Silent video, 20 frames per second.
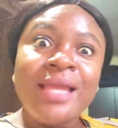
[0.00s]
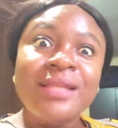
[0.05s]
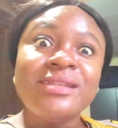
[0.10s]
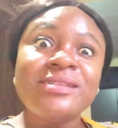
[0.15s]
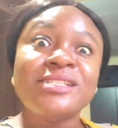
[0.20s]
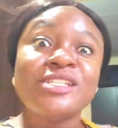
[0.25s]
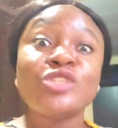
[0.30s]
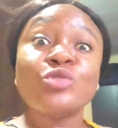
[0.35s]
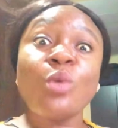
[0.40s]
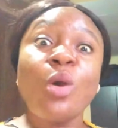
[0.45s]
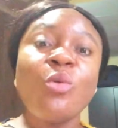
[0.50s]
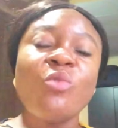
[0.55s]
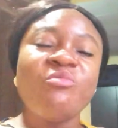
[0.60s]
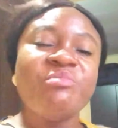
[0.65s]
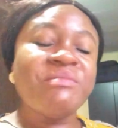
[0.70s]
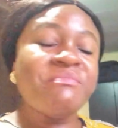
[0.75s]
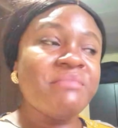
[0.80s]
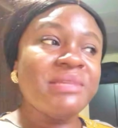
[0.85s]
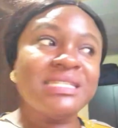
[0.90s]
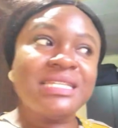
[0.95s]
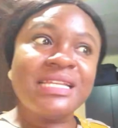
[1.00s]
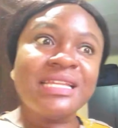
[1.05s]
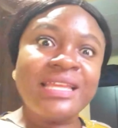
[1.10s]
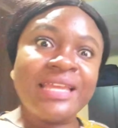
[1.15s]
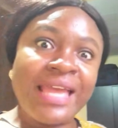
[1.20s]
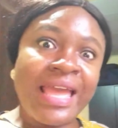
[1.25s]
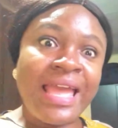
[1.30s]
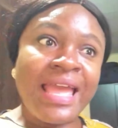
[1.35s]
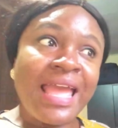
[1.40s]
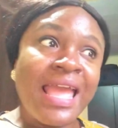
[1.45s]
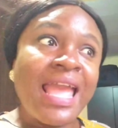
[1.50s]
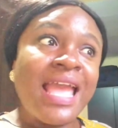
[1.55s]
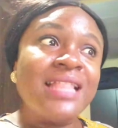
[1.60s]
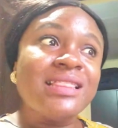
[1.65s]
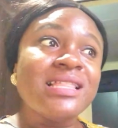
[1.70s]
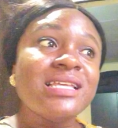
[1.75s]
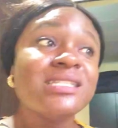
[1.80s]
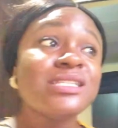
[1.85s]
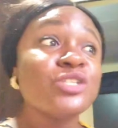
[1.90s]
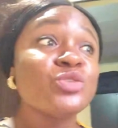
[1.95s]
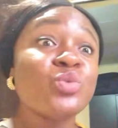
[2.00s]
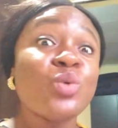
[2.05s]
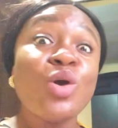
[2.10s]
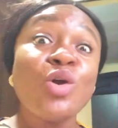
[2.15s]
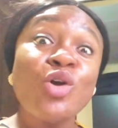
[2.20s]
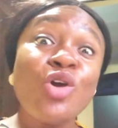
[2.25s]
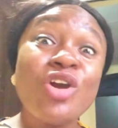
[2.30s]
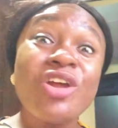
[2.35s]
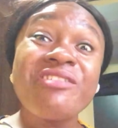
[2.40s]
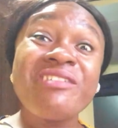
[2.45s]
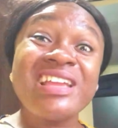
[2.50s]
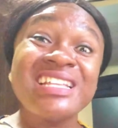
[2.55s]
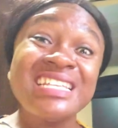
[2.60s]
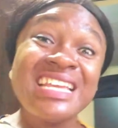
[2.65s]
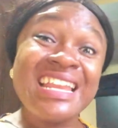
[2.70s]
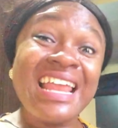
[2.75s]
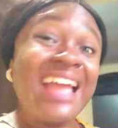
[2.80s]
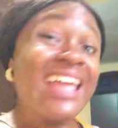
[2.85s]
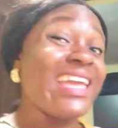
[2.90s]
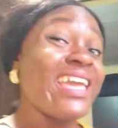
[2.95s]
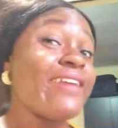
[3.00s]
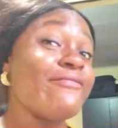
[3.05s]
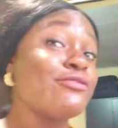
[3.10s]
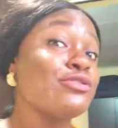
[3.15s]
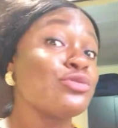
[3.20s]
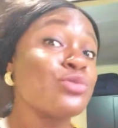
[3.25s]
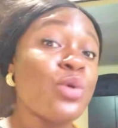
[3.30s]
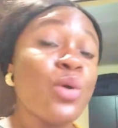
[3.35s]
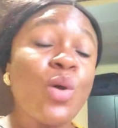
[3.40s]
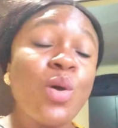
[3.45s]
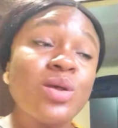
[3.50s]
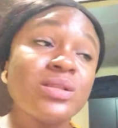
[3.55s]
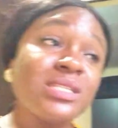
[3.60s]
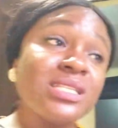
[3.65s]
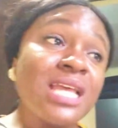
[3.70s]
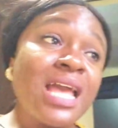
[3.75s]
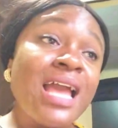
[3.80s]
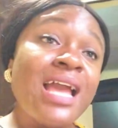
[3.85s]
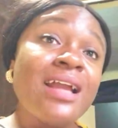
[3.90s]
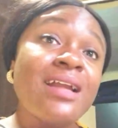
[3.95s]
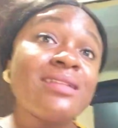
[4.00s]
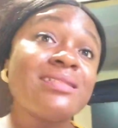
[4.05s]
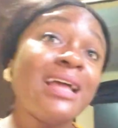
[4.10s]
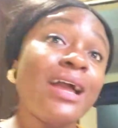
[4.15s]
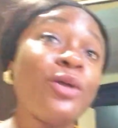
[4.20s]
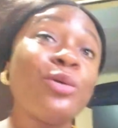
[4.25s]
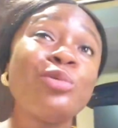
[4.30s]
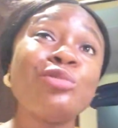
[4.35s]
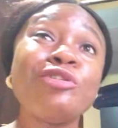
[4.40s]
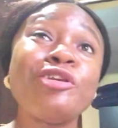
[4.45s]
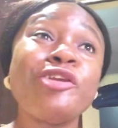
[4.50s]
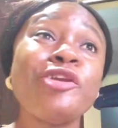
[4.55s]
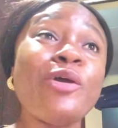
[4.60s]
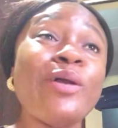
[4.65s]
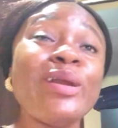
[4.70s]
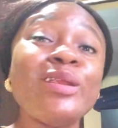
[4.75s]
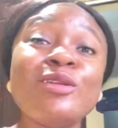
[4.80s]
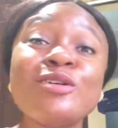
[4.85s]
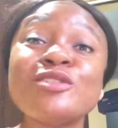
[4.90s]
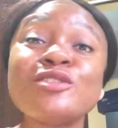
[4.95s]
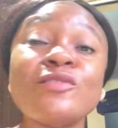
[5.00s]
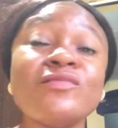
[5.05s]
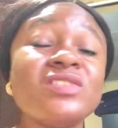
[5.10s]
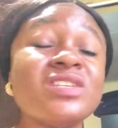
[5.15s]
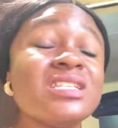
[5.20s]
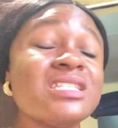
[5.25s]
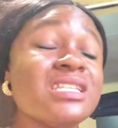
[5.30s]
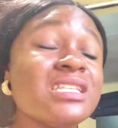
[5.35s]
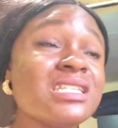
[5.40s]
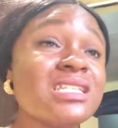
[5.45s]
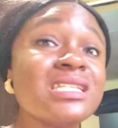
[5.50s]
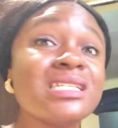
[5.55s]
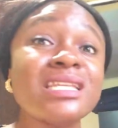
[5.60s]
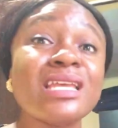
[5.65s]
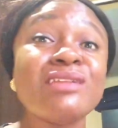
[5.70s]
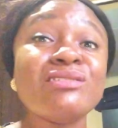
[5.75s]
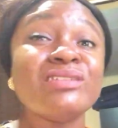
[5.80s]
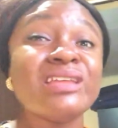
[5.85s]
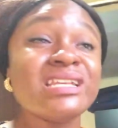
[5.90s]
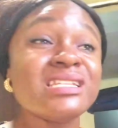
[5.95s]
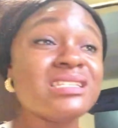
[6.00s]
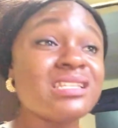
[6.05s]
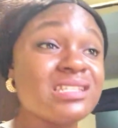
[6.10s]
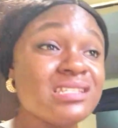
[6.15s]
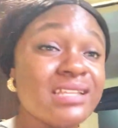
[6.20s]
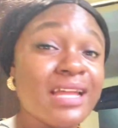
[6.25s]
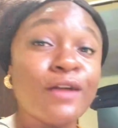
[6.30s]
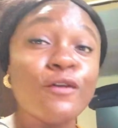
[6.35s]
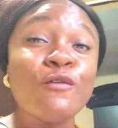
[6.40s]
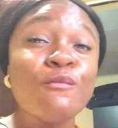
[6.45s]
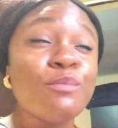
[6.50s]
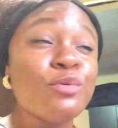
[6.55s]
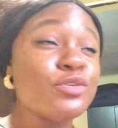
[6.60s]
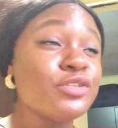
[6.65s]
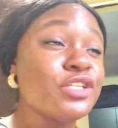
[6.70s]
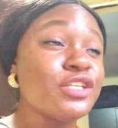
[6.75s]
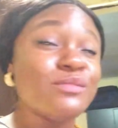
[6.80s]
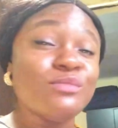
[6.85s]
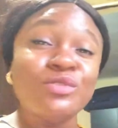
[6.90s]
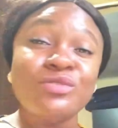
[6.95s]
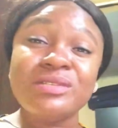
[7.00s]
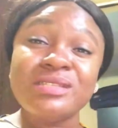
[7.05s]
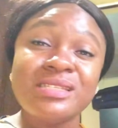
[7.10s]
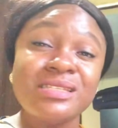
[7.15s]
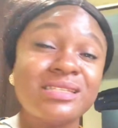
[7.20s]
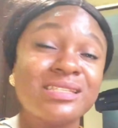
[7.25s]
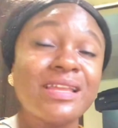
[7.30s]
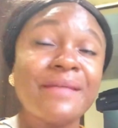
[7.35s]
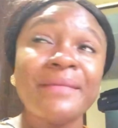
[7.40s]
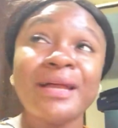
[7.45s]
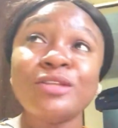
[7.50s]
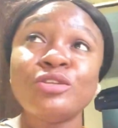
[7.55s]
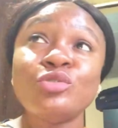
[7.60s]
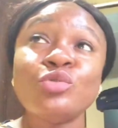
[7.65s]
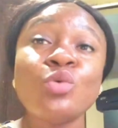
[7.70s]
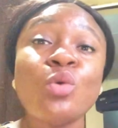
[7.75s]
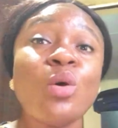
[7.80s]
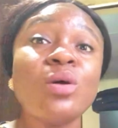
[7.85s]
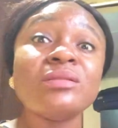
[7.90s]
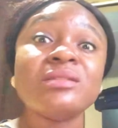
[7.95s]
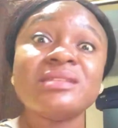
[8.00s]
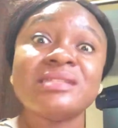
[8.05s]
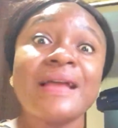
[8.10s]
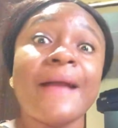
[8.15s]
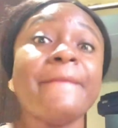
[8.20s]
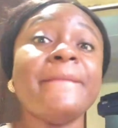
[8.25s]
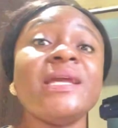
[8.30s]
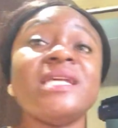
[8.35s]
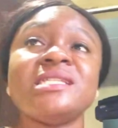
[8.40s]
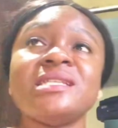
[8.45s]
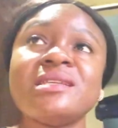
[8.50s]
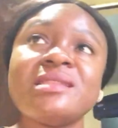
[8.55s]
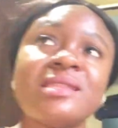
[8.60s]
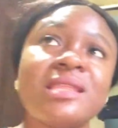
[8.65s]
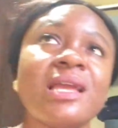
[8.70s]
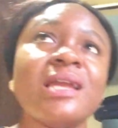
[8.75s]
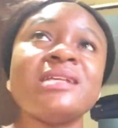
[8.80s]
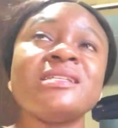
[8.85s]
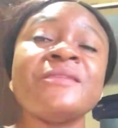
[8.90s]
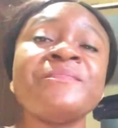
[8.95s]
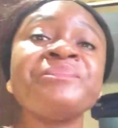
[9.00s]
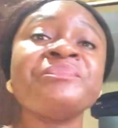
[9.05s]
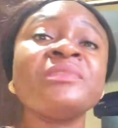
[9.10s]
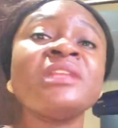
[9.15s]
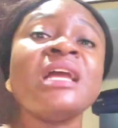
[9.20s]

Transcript: This is what we've been missing here. This is what God created and gave to us that could cure a lot of diseases, illnesses, that could boost the immune system and do all these amazing things.